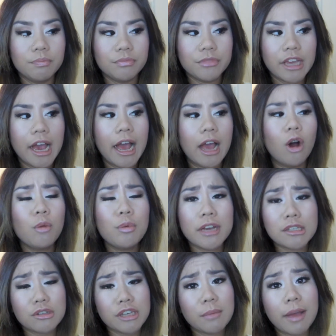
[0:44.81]
yeah, I hope you
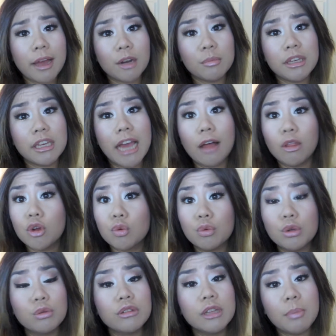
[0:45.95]
guys don't get mad at me. I look
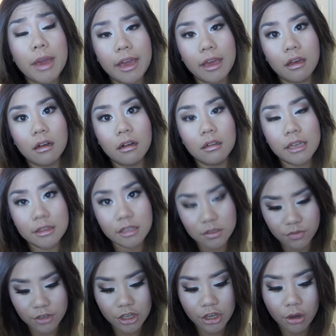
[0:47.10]
really pale in this
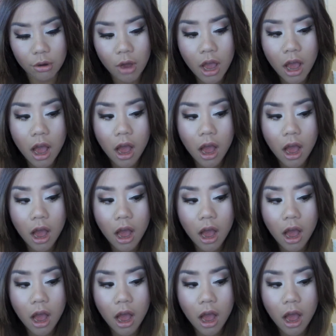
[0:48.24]
video